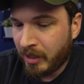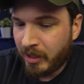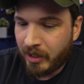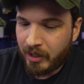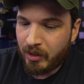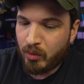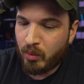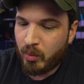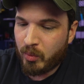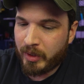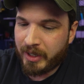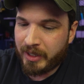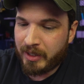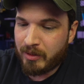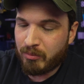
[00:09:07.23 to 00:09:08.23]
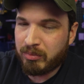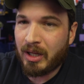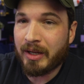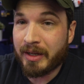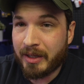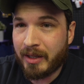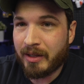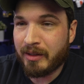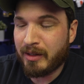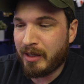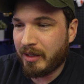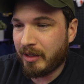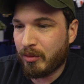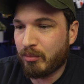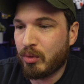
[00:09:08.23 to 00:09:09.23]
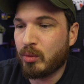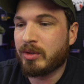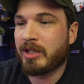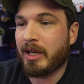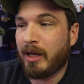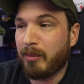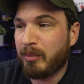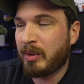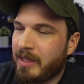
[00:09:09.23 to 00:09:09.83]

When I plug it in and it boots up,